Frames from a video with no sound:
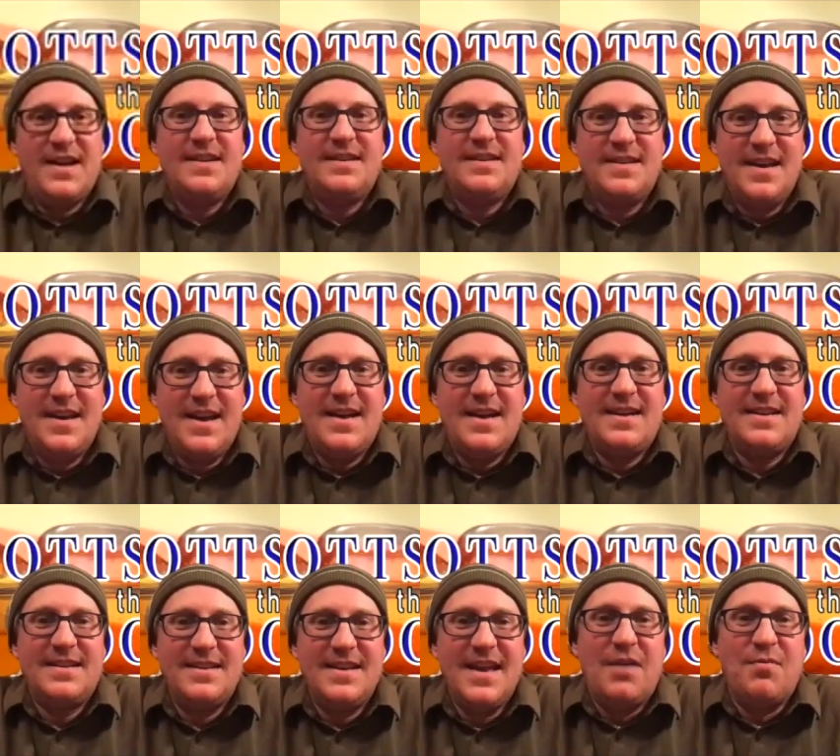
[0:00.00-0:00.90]
Yeah.
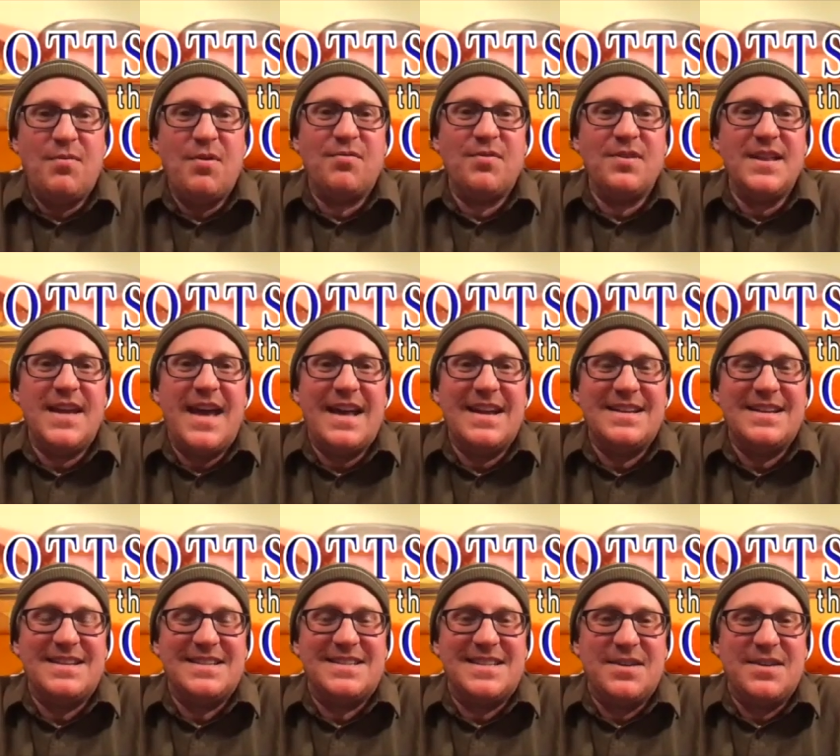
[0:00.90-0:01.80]
We're really getting
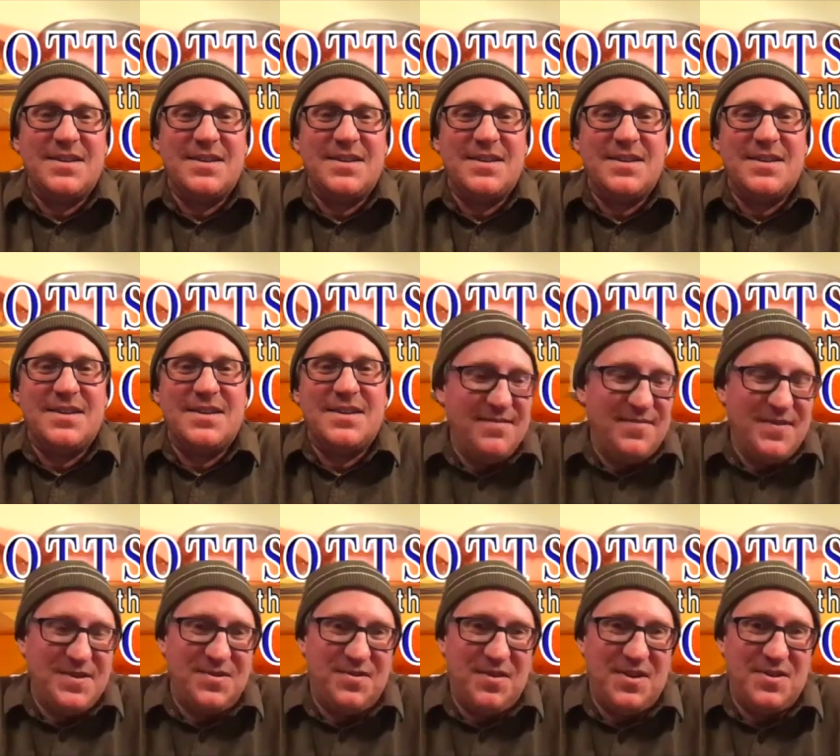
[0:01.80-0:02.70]
to see what that
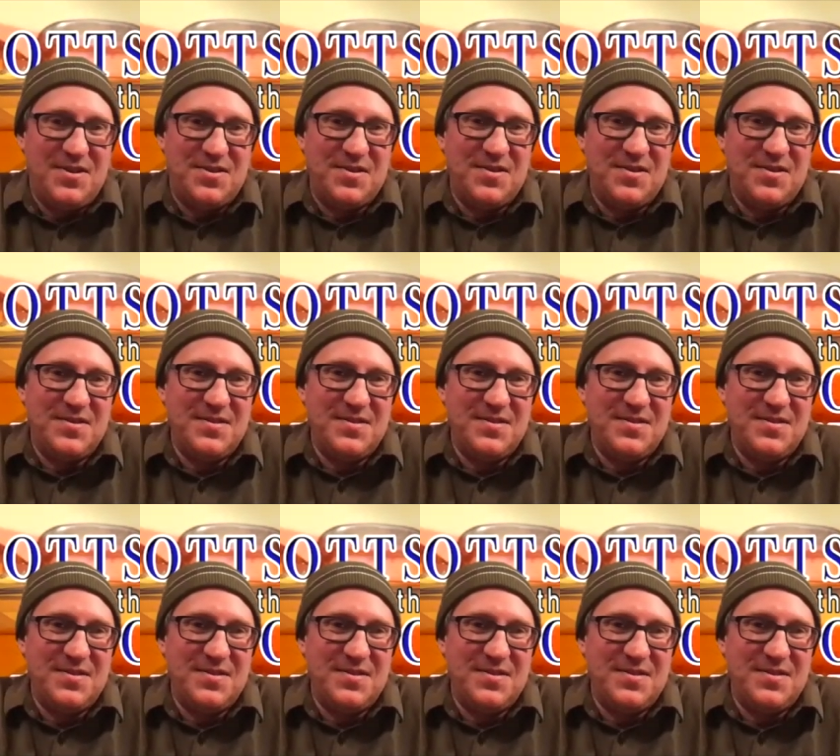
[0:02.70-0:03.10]
infrastructure.